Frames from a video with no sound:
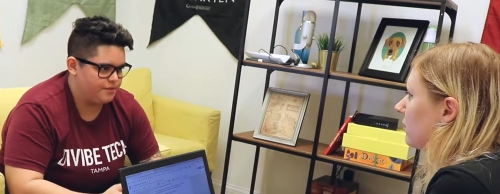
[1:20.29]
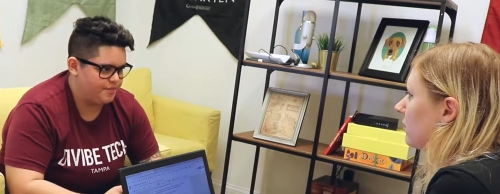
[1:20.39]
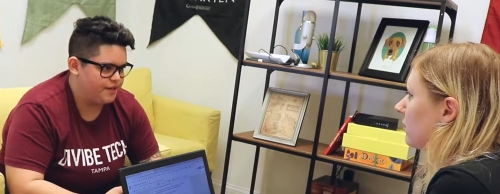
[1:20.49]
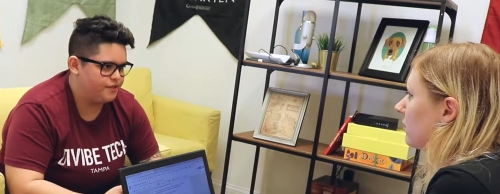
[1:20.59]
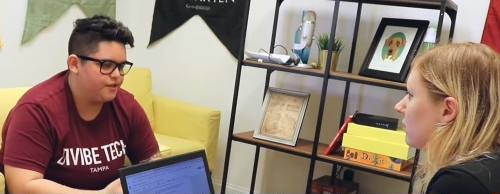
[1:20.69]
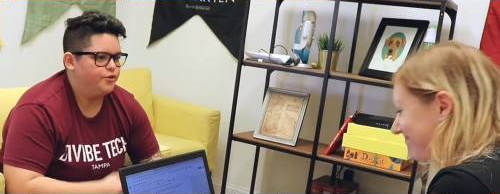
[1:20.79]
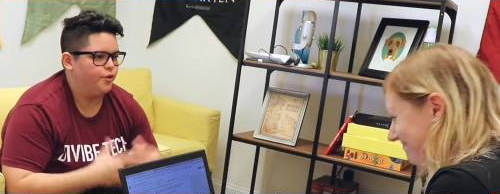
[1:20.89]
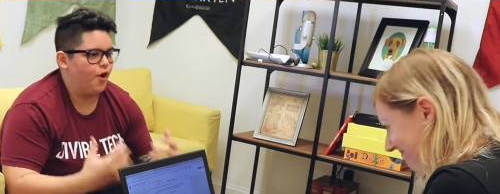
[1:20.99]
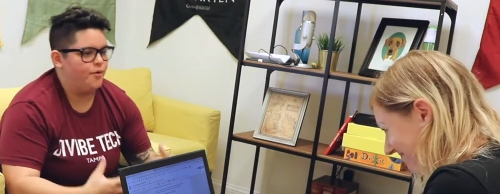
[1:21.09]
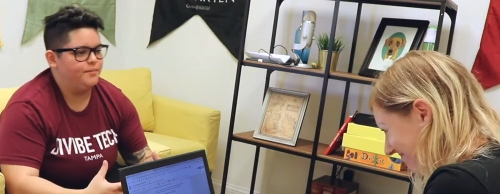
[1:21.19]
Speaker 1: Space.
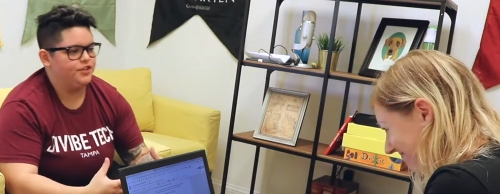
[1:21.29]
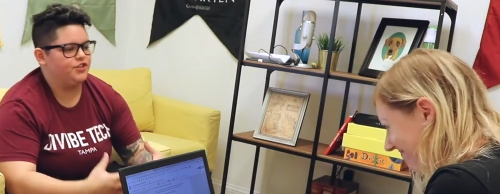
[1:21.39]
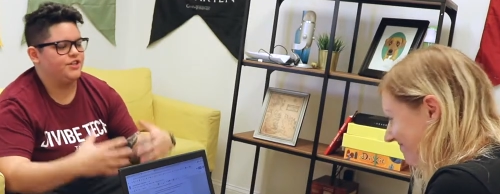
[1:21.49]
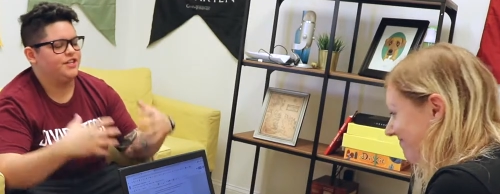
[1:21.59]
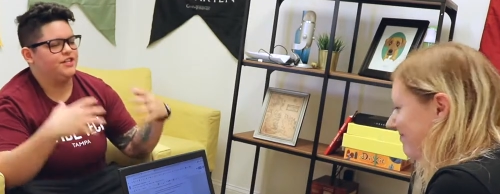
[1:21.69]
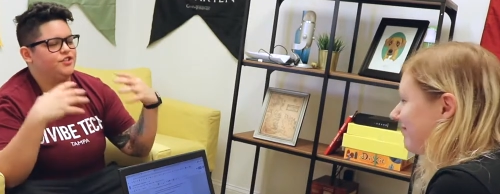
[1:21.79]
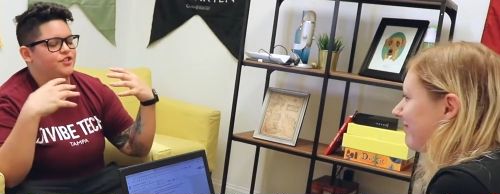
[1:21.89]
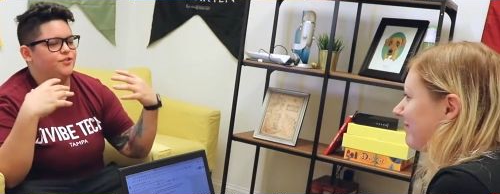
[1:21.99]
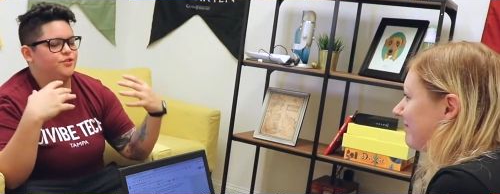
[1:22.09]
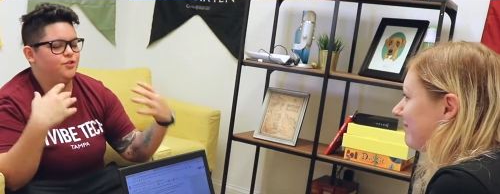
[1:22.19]
So our mission is
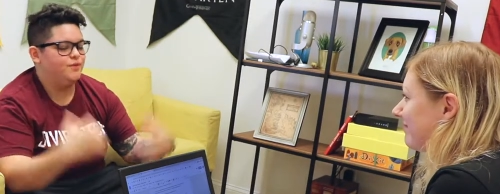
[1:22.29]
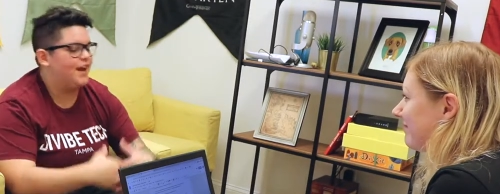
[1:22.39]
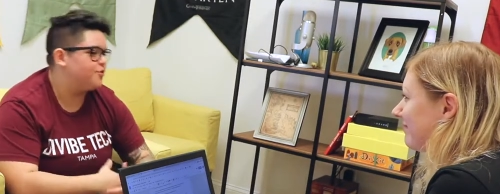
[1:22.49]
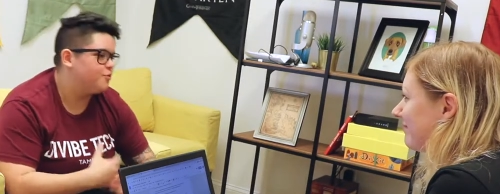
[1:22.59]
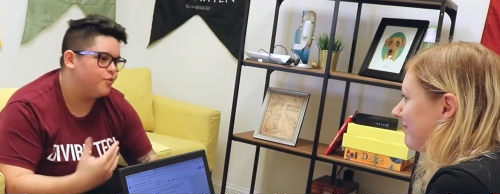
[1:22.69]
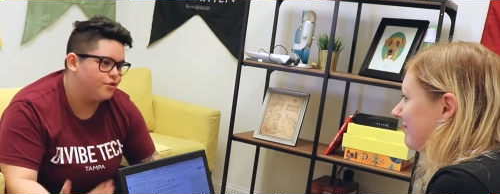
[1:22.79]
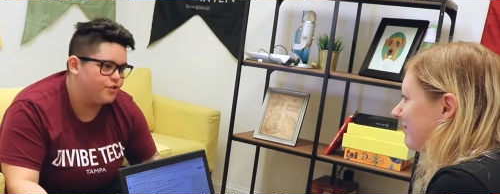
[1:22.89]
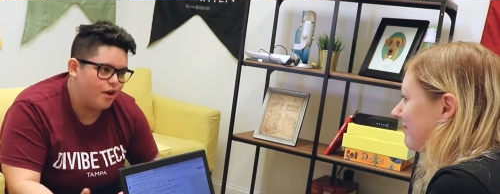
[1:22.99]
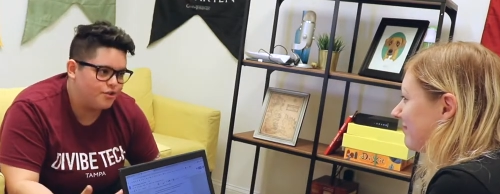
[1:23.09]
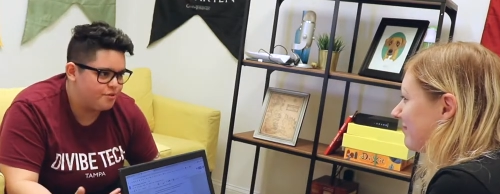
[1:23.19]
to unite the
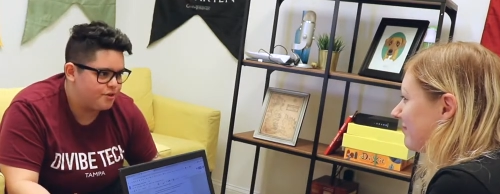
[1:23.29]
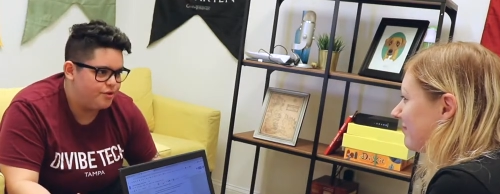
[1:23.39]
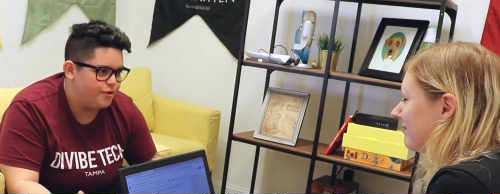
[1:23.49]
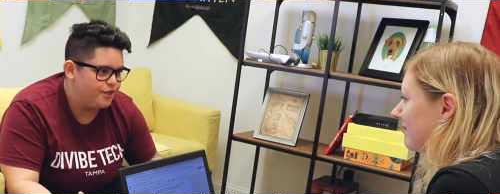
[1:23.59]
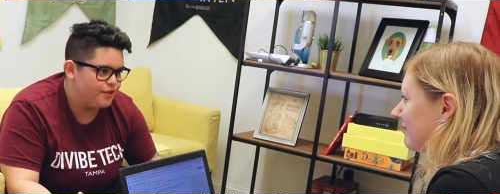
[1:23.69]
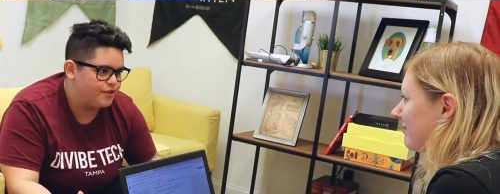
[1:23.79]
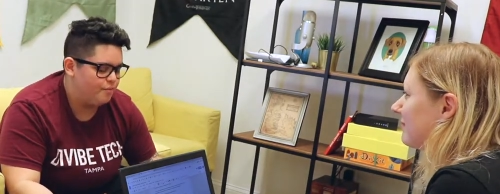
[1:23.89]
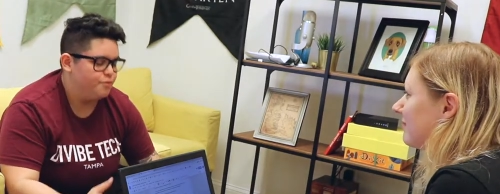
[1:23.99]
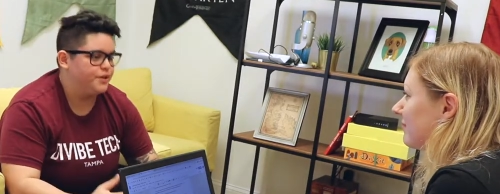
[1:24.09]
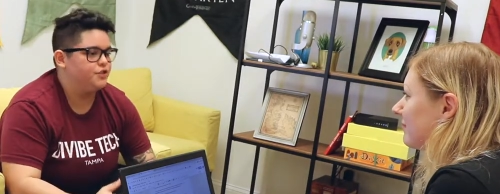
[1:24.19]
world's entrepreneurs
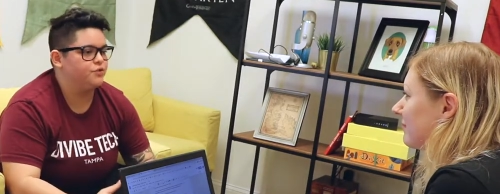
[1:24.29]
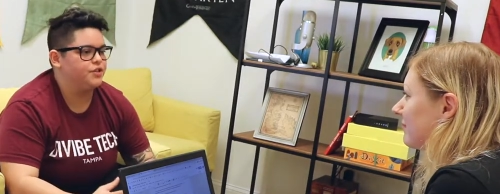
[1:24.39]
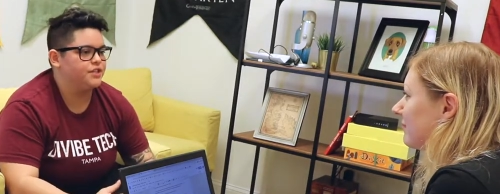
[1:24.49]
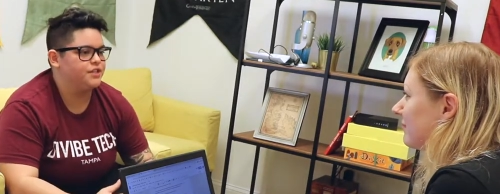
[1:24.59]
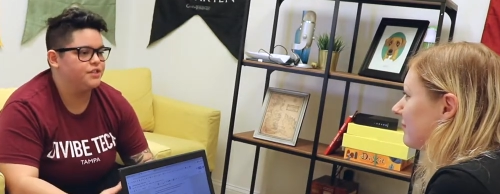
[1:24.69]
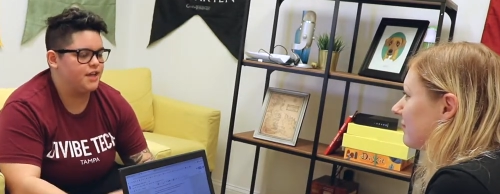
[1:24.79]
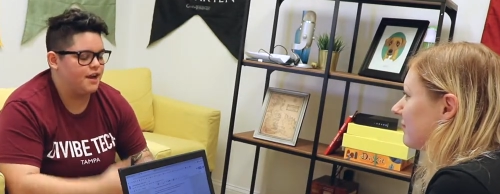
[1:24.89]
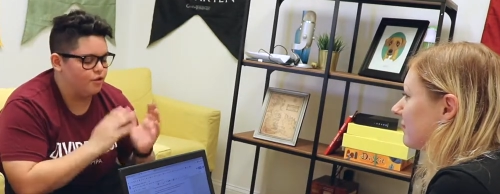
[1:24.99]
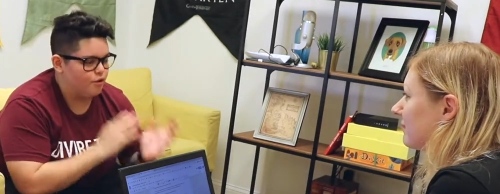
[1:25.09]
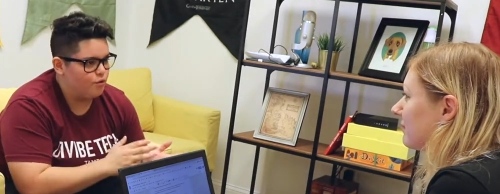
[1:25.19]
with resources
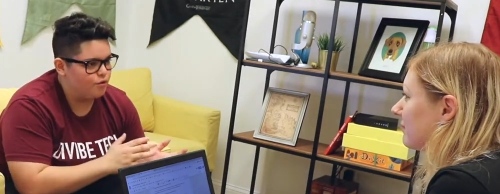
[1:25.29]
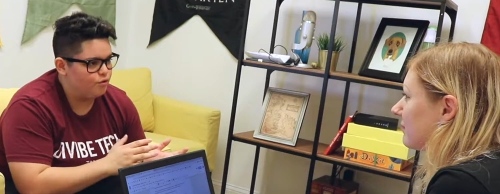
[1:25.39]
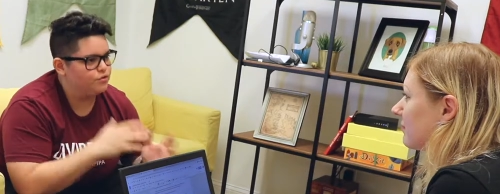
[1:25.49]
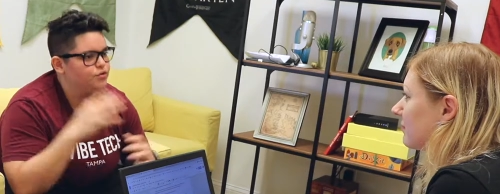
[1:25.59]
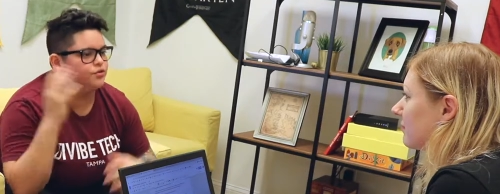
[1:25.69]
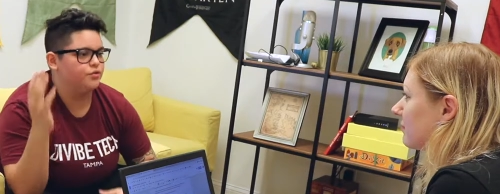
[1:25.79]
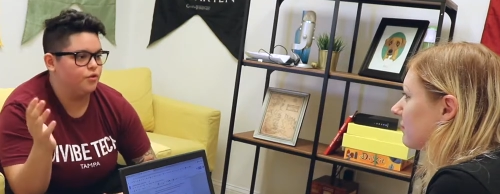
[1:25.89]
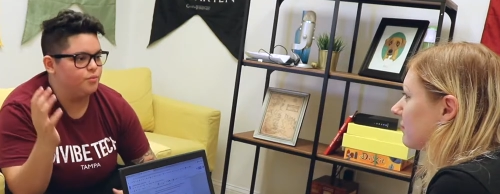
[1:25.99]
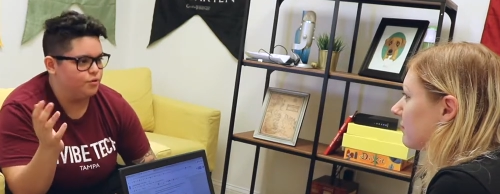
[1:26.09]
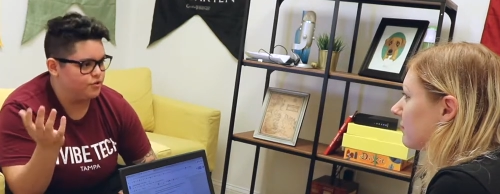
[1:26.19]
at a local to
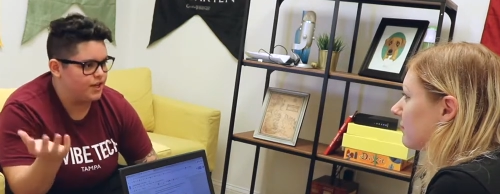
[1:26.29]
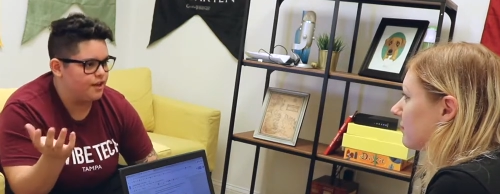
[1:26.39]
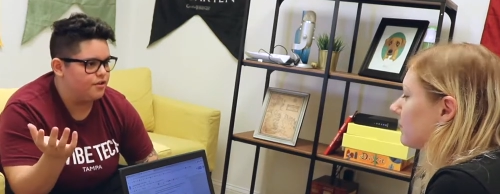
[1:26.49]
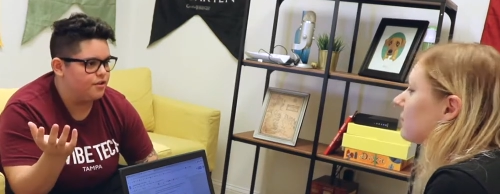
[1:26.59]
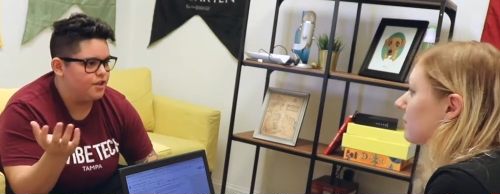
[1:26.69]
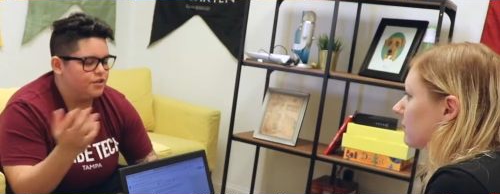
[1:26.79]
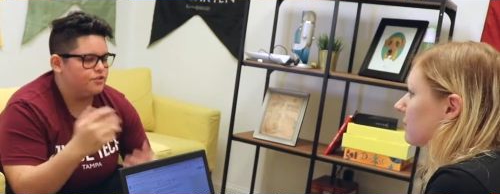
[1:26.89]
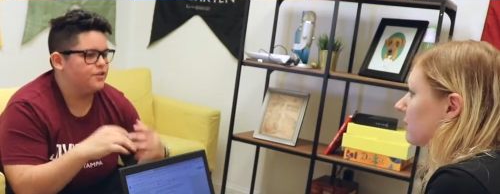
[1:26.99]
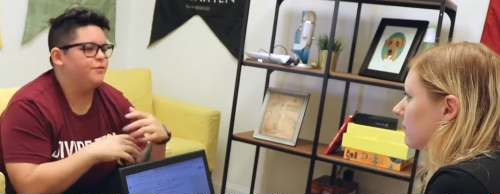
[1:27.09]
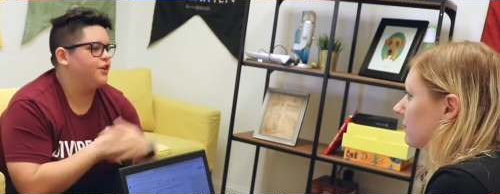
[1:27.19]
global scale,
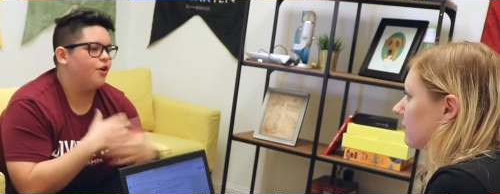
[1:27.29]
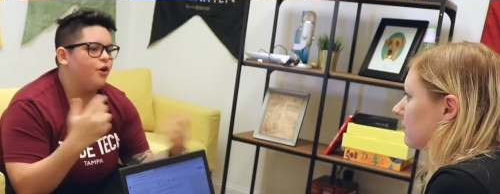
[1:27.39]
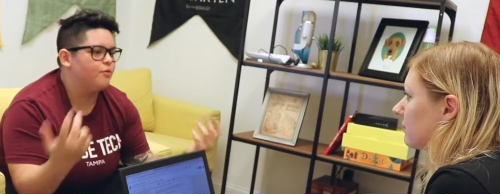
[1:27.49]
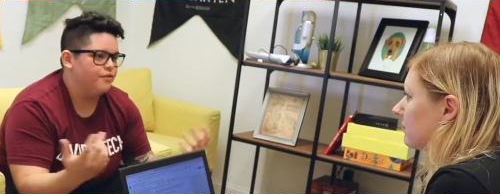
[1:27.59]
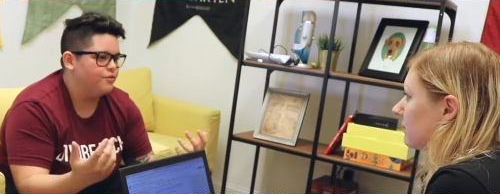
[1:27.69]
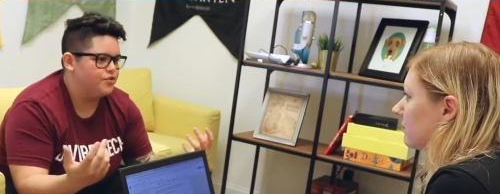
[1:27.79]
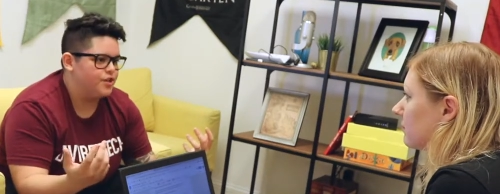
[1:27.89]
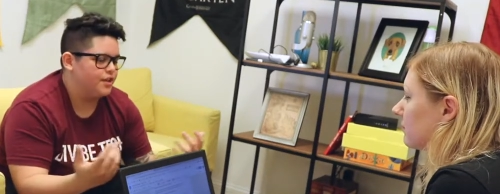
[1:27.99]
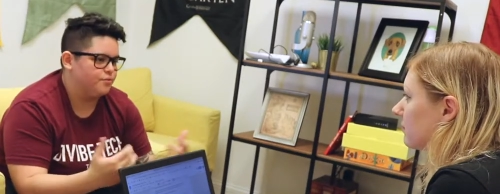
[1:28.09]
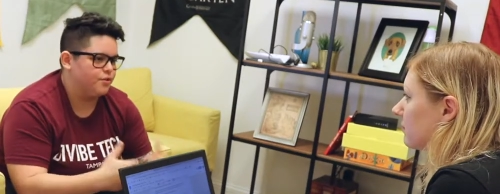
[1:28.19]
so that we can all
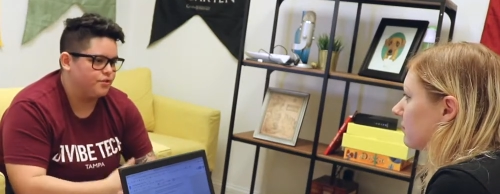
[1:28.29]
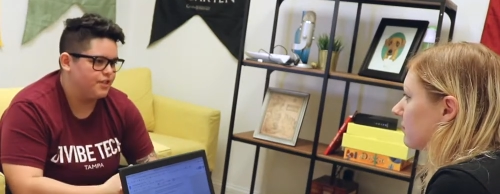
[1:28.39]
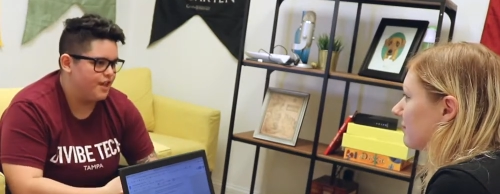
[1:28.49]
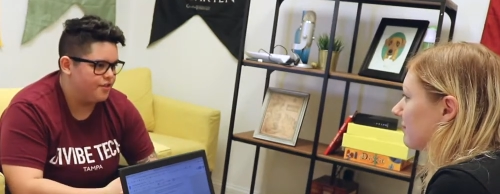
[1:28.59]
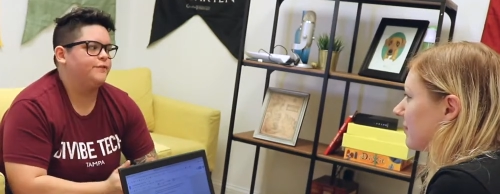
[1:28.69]
revolutionize the world together.